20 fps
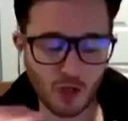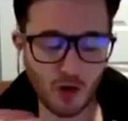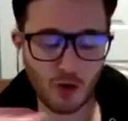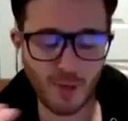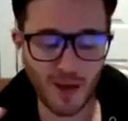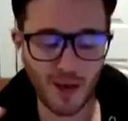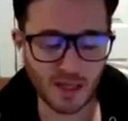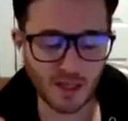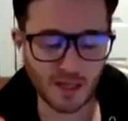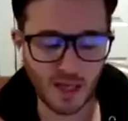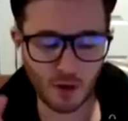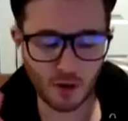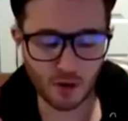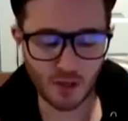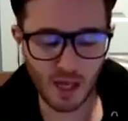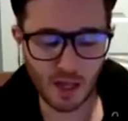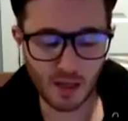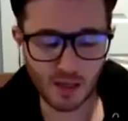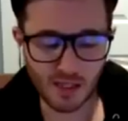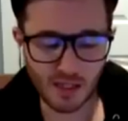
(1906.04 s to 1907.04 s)
just going back to that
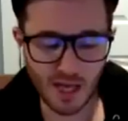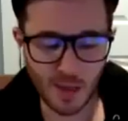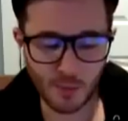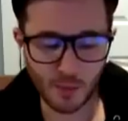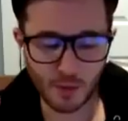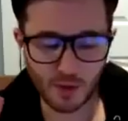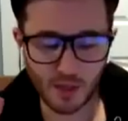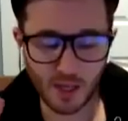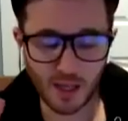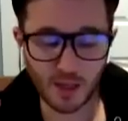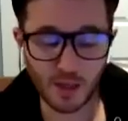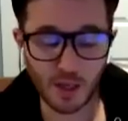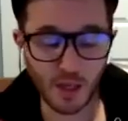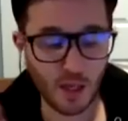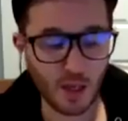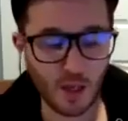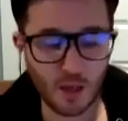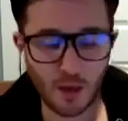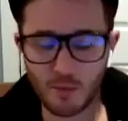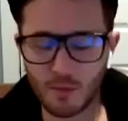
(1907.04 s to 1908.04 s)
hotel example, like
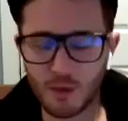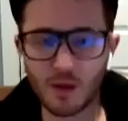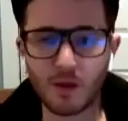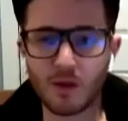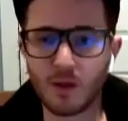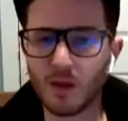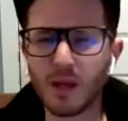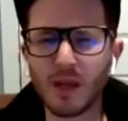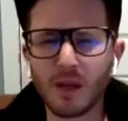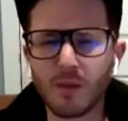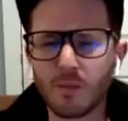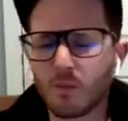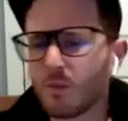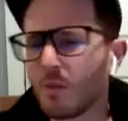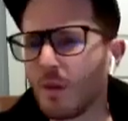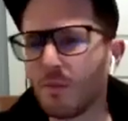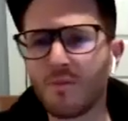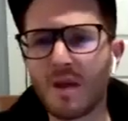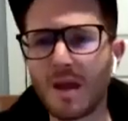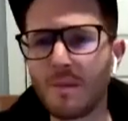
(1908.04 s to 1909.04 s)

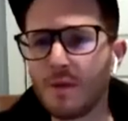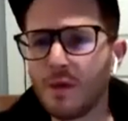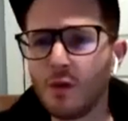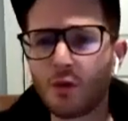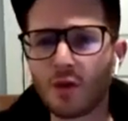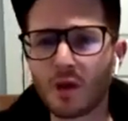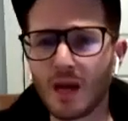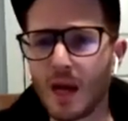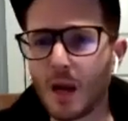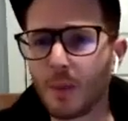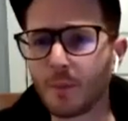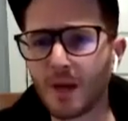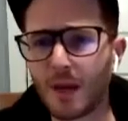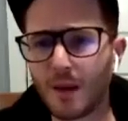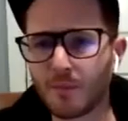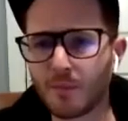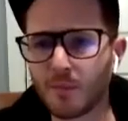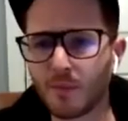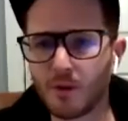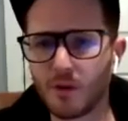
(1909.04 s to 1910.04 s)
maybe you could help
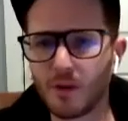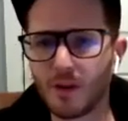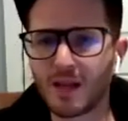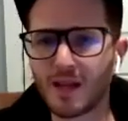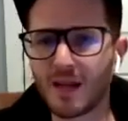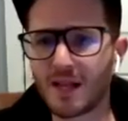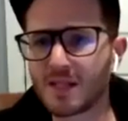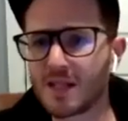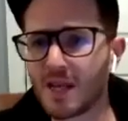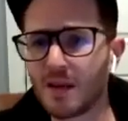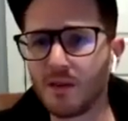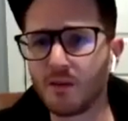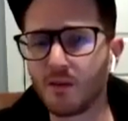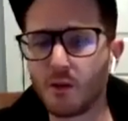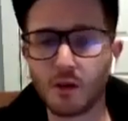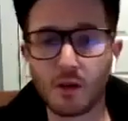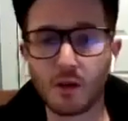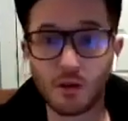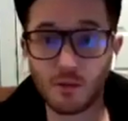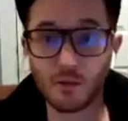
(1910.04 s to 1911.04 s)
them. Let's say
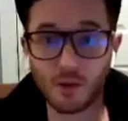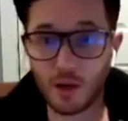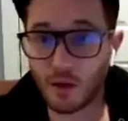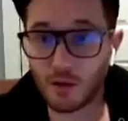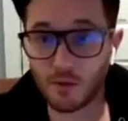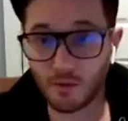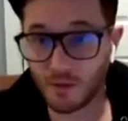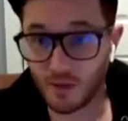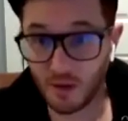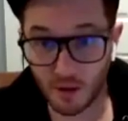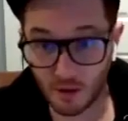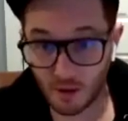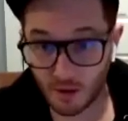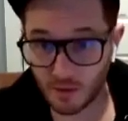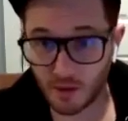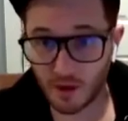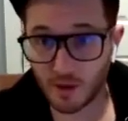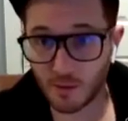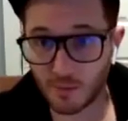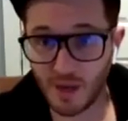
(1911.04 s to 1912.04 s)

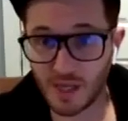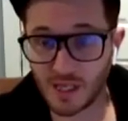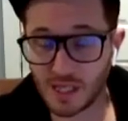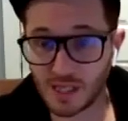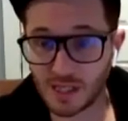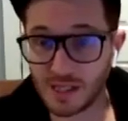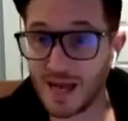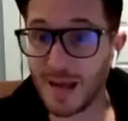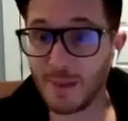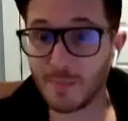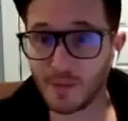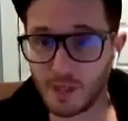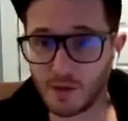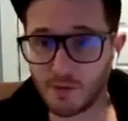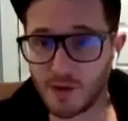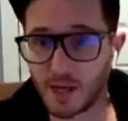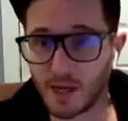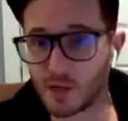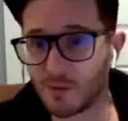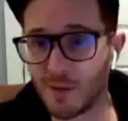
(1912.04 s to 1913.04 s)
they're basically empty,
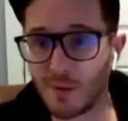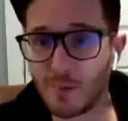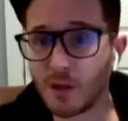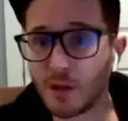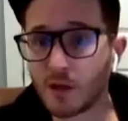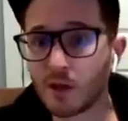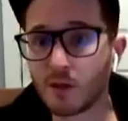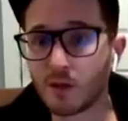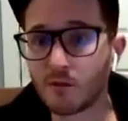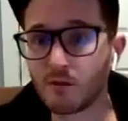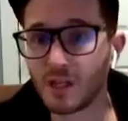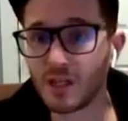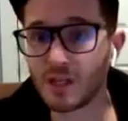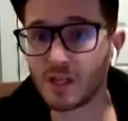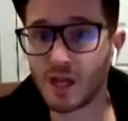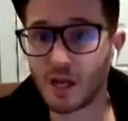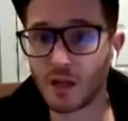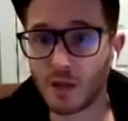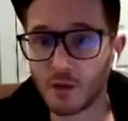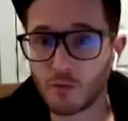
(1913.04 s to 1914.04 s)
right? So maybe they're going to
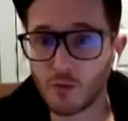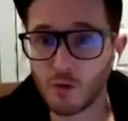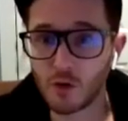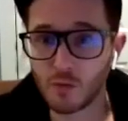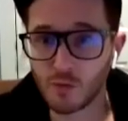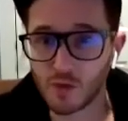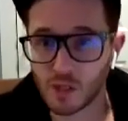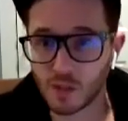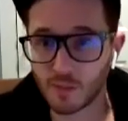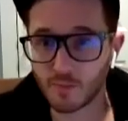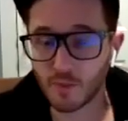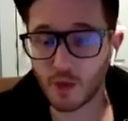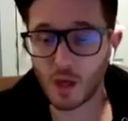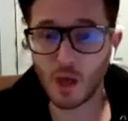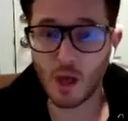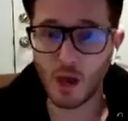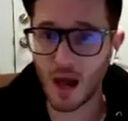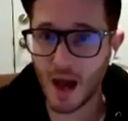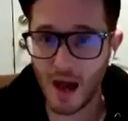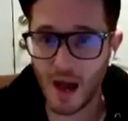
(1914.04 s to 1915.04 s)
redesign their rooms.
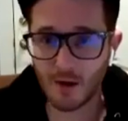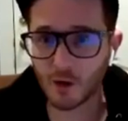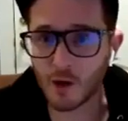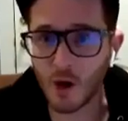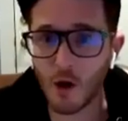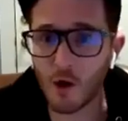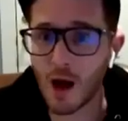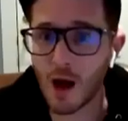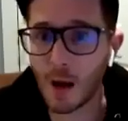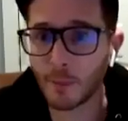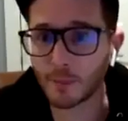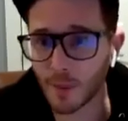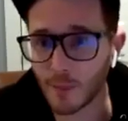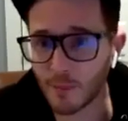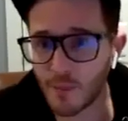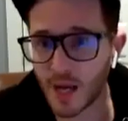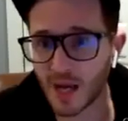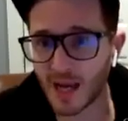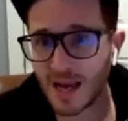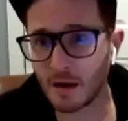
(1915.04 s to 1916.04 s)
Go help
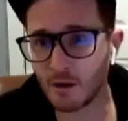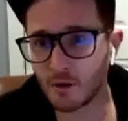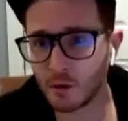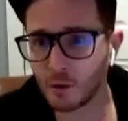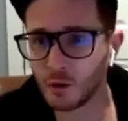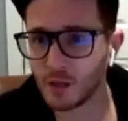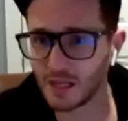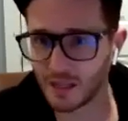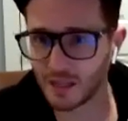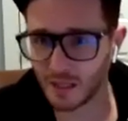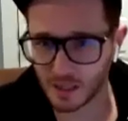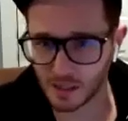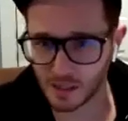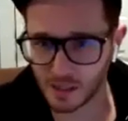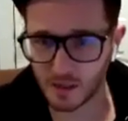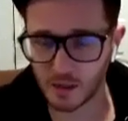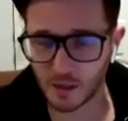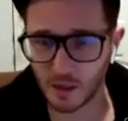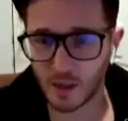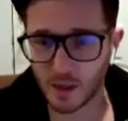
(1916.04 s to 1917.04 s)
them pick out new
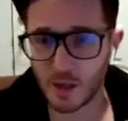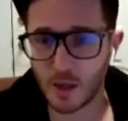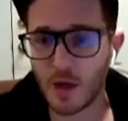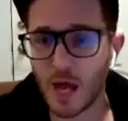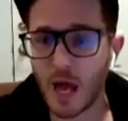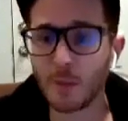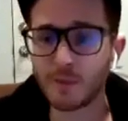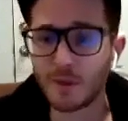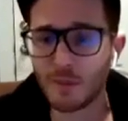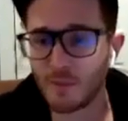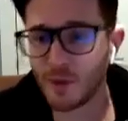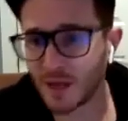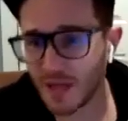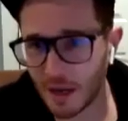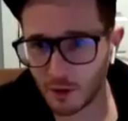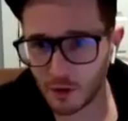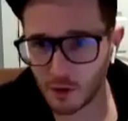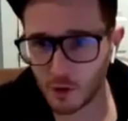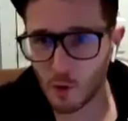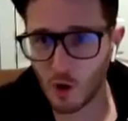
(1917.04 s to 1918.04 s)
linens. Help them pick
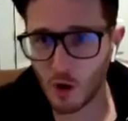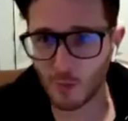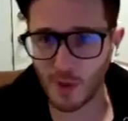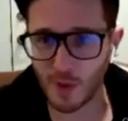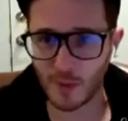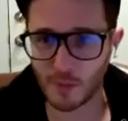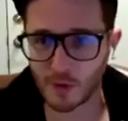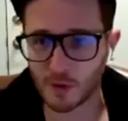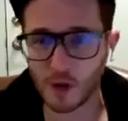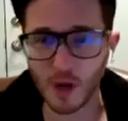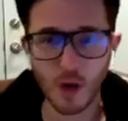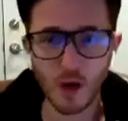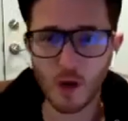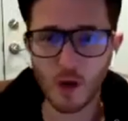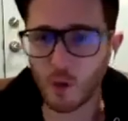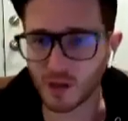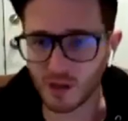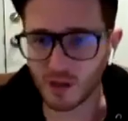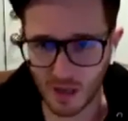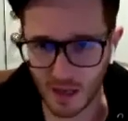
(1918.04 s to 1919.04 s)
out new wallpaper.
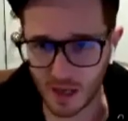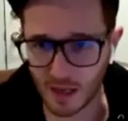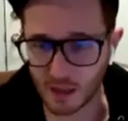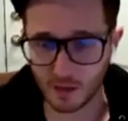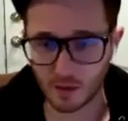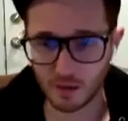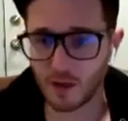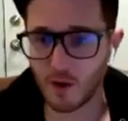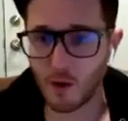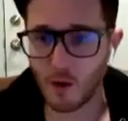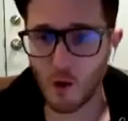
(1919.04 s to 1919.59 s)
What the hell?